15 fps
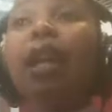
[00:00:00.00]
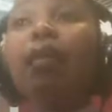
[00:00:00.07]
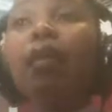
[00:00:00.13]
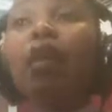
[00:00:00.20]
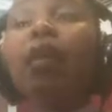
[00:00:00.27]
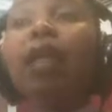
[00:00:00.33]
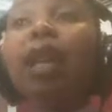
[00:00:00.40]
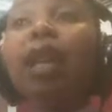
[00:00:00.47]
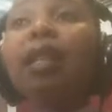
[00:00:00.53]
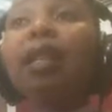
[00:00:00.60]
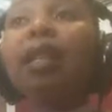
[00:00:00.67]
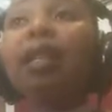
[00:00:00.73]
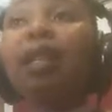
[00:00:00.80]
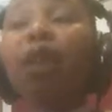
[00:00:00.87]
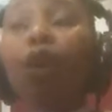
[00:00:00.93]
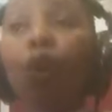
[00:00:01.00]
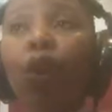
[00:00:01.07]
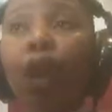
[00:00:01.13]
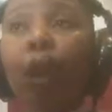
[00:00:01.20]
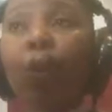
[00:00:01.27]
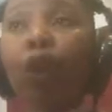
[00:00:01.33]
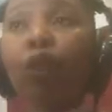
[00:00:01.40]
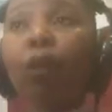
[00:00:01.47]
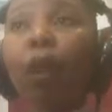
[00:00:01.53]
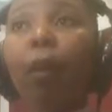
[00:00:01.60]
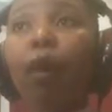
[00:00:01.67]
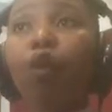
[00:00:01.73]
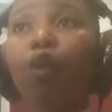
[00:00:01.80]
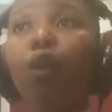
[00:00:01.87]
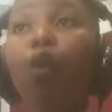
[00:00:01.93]
in most cases, ke gona batho ba
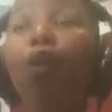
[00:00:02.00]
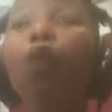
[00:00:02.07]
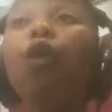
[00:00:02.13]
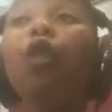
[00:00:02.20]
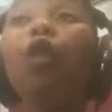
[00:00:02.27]
batsho who